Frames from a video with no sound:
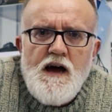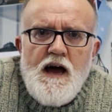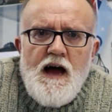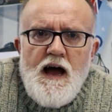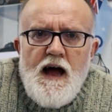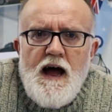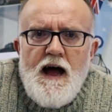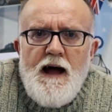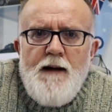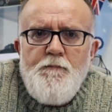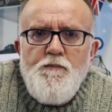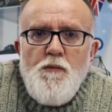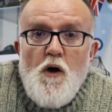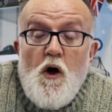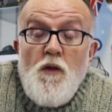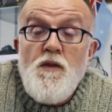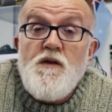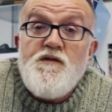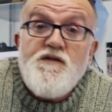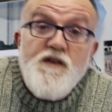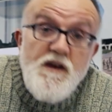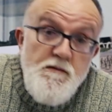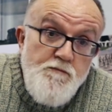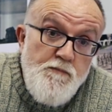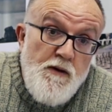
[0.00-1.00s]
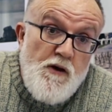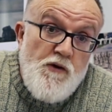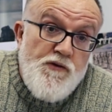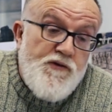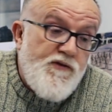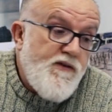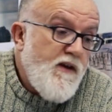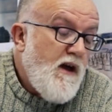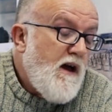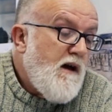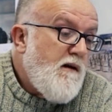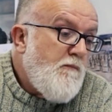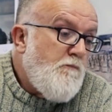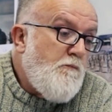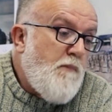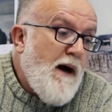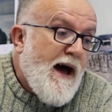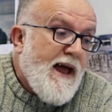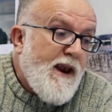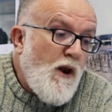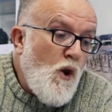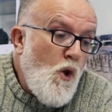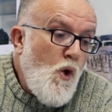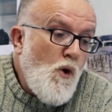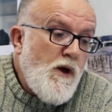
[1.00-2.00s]
on the seat belts.
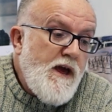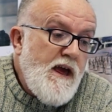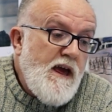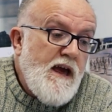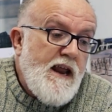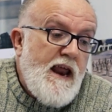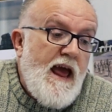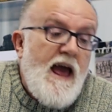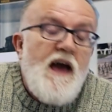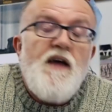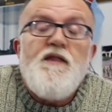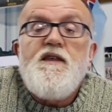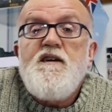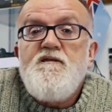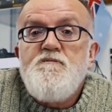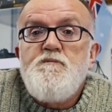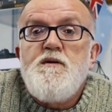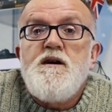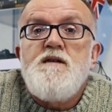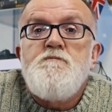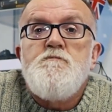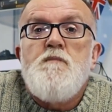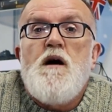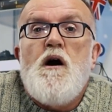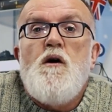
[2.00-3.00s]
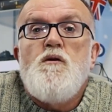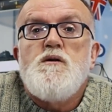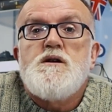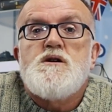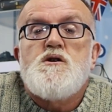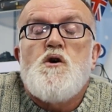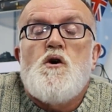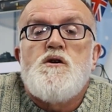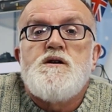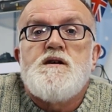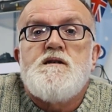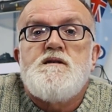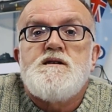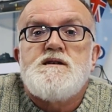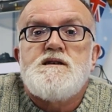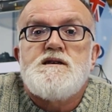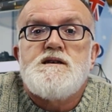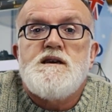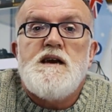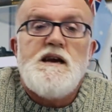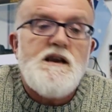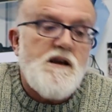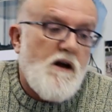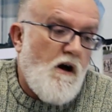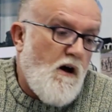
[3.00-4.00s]
But looking at how they've been moulded onto the
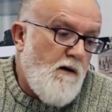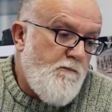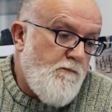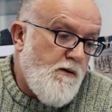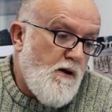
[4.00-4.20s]
seat, I